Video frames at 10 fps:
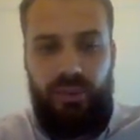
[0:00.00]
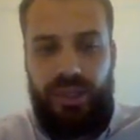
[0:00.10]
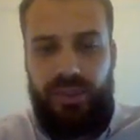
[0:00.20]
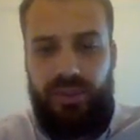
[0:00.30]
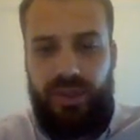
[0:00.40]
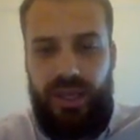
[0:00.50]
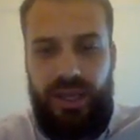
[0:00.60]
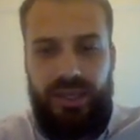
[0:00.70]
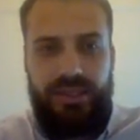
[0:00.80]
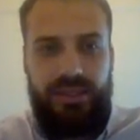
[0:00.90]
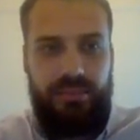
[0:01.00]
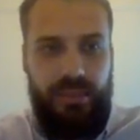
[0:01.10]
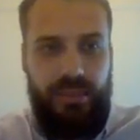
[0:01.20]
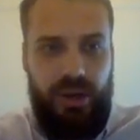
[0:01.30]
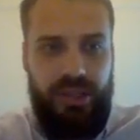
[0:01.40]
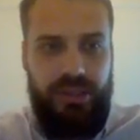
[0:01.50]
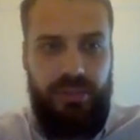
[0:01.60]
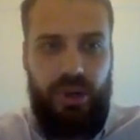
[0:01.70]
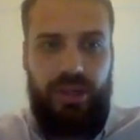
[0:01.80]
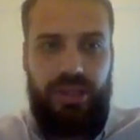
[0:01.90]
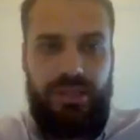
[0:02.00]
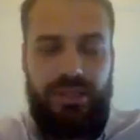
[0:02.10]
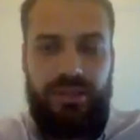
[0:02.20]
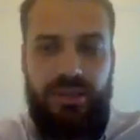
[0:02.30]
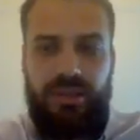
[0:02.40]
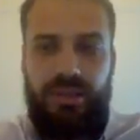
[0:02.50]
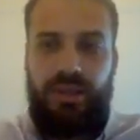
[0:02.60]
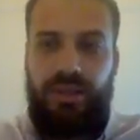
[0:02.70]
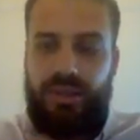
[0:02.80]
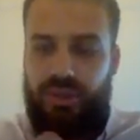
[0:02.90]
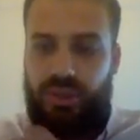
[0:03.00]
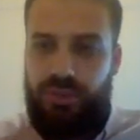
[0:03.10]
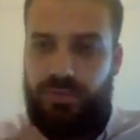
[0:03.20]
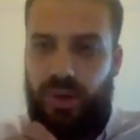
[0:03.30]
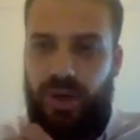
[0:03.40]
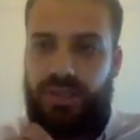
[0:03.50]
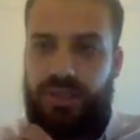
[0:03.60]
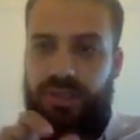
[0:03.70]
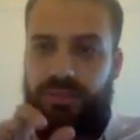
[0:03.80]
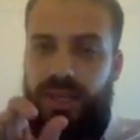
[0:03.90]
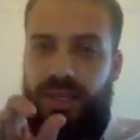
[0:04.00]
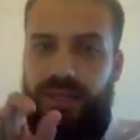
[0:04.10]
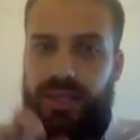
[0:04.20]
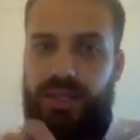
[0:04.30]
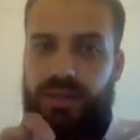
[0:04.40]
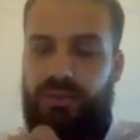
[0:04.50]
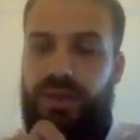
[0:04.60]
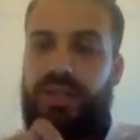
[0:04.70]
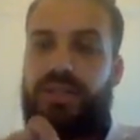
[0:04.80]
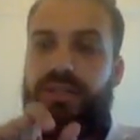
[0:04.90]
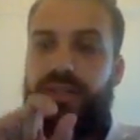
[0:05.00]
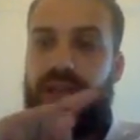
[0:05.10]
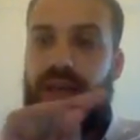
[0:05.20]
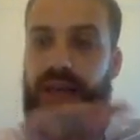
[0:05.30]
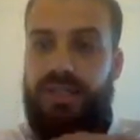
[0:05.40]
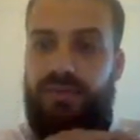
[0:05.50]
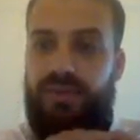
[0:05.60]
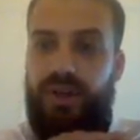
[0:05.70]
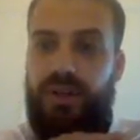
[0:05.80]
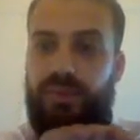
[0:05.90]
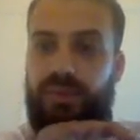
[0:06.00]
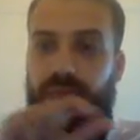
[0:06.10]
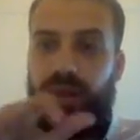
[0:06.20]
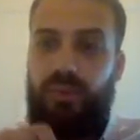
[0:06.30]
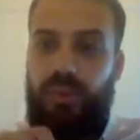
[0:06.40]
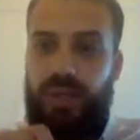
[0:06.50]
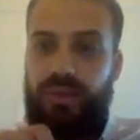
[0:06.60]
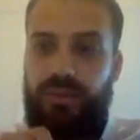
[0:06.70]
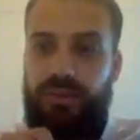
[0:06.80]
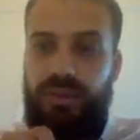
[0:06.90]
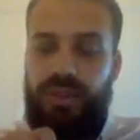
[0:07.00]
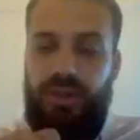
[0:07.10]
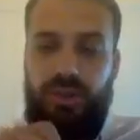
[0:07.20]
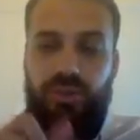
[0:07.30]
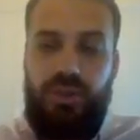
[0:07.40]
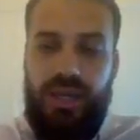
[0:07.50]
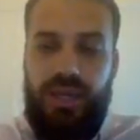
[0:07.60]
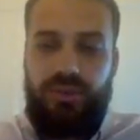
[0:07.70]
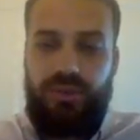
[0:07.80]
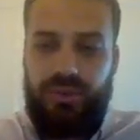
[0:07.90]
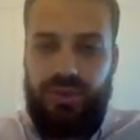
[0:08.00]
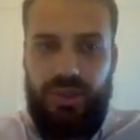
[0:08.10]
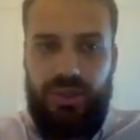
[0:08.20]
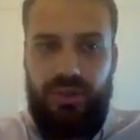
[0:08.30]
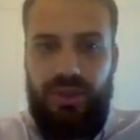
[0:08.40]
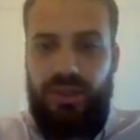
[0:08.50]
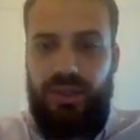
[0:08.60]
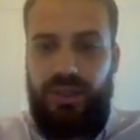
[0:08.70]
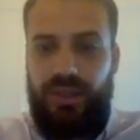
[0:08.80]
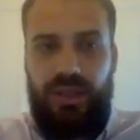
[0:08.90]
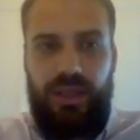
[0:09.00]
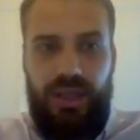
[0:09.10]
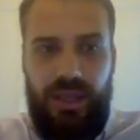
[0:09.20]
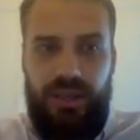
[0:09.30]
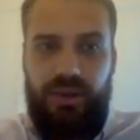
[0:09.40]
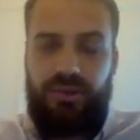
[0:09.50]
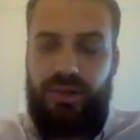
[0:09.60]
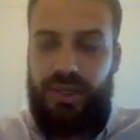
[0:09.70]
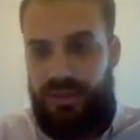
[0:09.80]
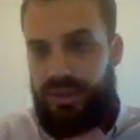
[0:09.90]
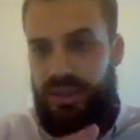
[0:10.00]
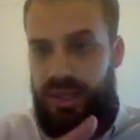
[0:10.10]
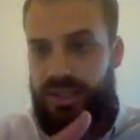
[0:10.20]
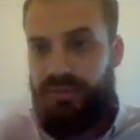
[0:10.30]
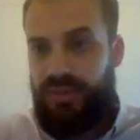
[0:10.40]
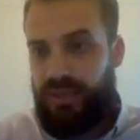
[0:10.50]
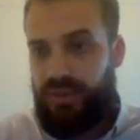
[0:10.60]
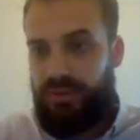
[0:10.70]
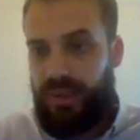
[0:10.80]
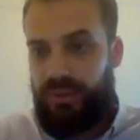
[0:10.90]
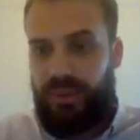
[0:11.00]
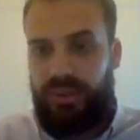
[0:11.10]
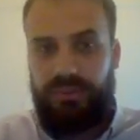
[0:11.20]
We can do x minus minus. And those two minuses mean decrease the x variable by 1. You can also increase the x value by 1.